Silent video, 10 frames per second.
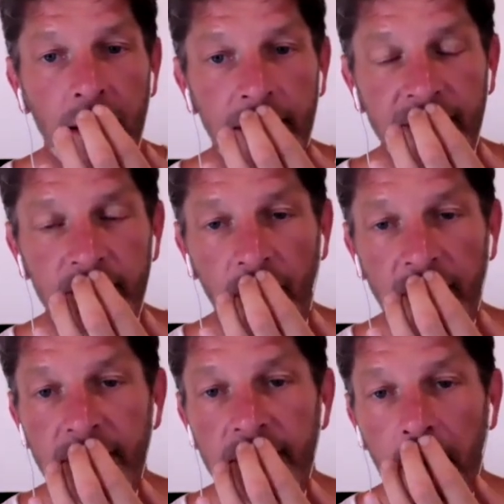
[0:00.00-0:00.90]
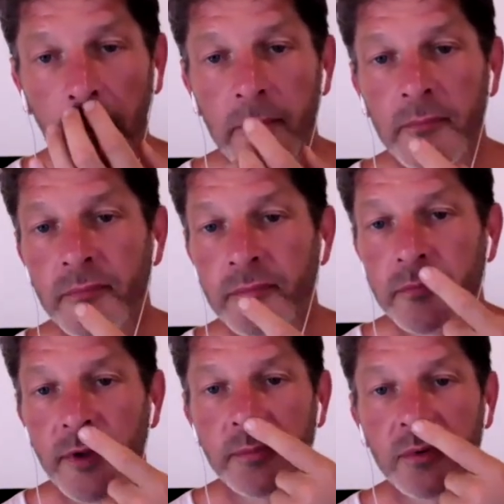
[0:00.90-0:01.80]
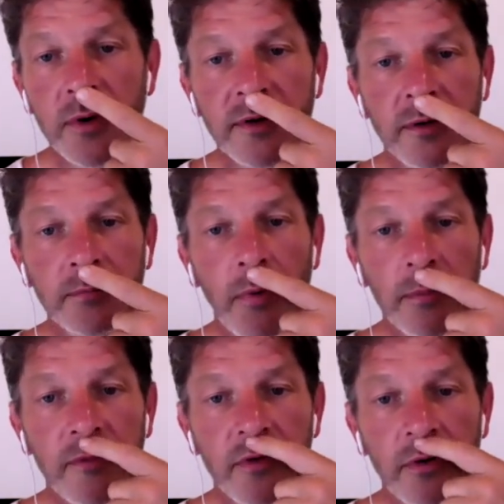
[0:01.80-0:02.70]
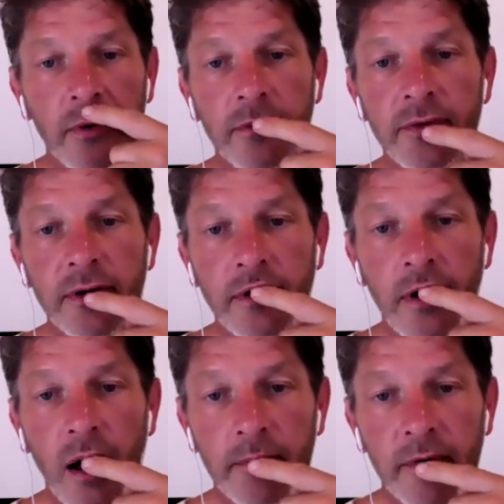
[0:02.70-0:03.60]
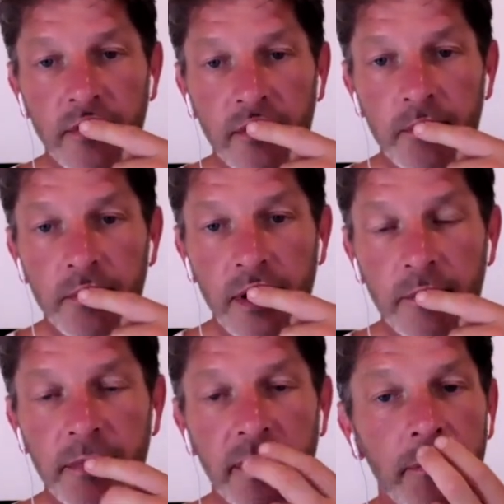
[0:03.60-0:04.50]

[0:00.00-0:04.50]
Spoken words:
Next point is between the bottom of your nose, the top of your upper lip.